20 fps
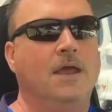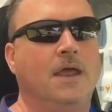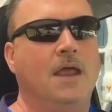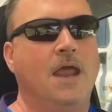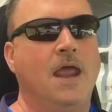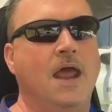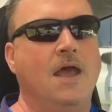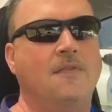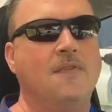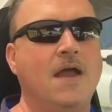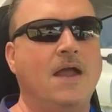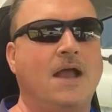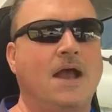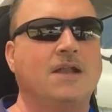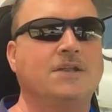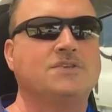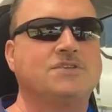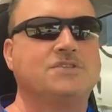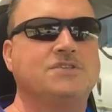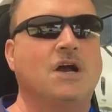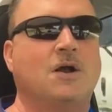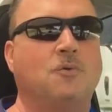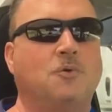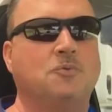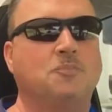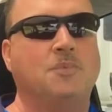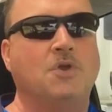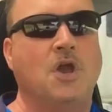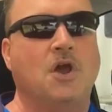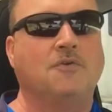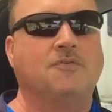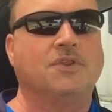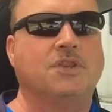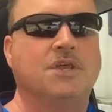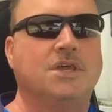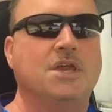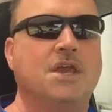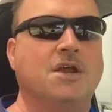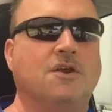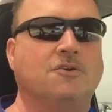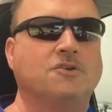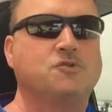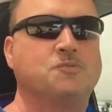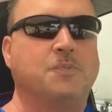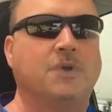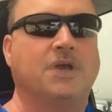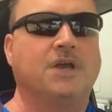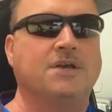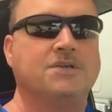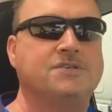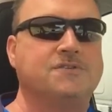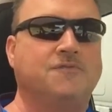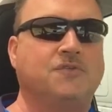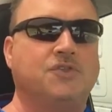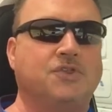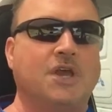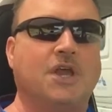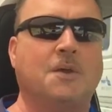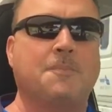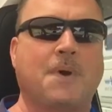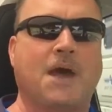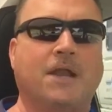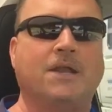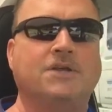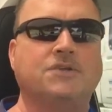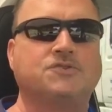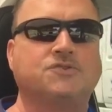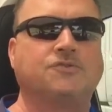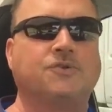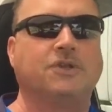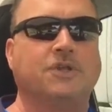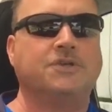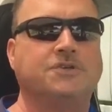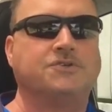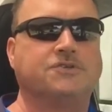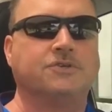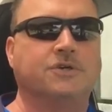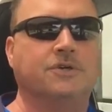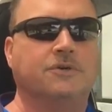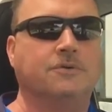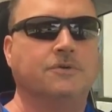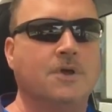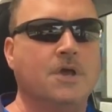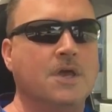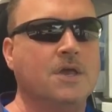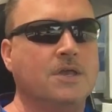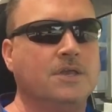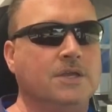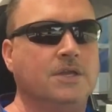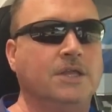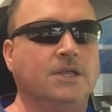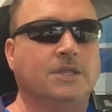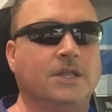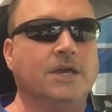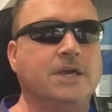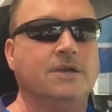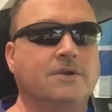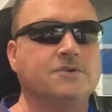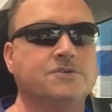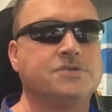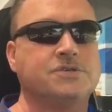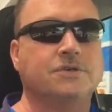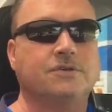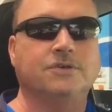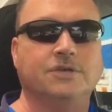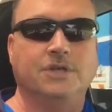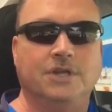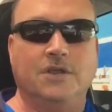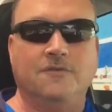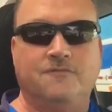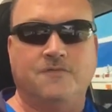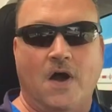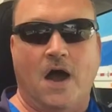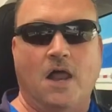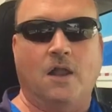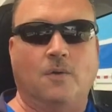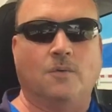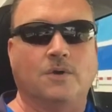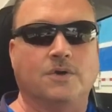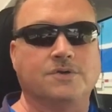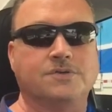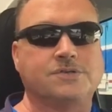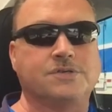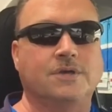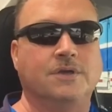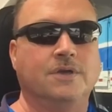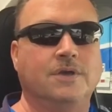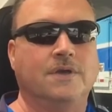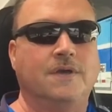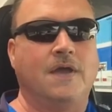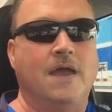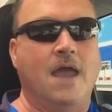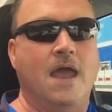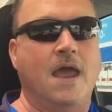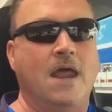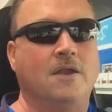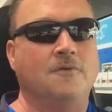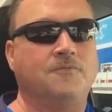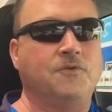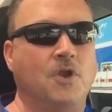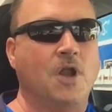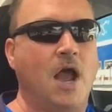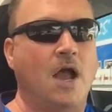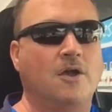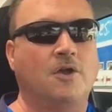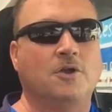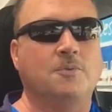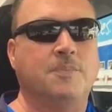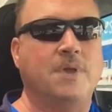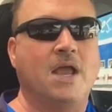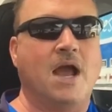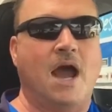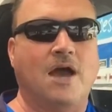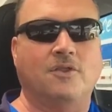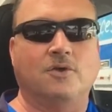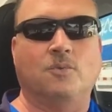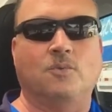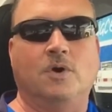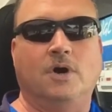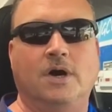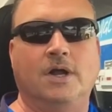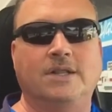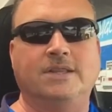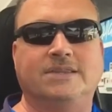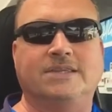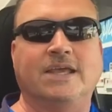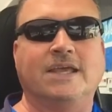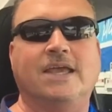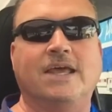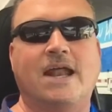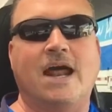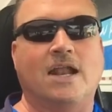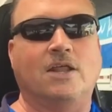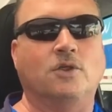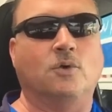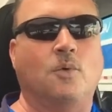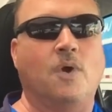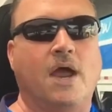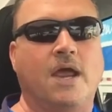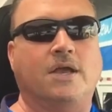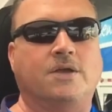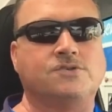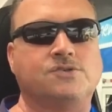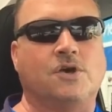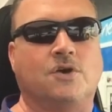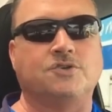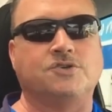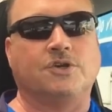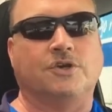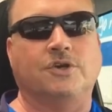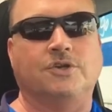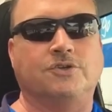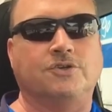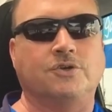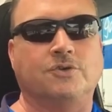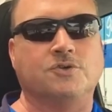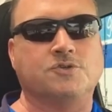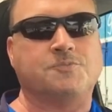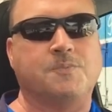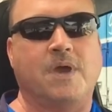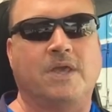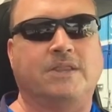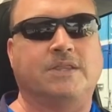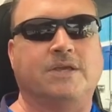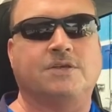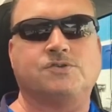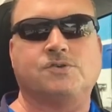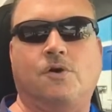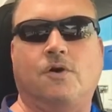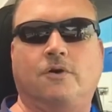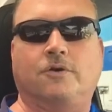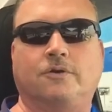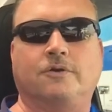And that kind of stuck with me over the years because if you think about it, it's really true. You need leaders, you need followers, and if you're not going to be either one, then get out of the way because all you're going to do is make things harder,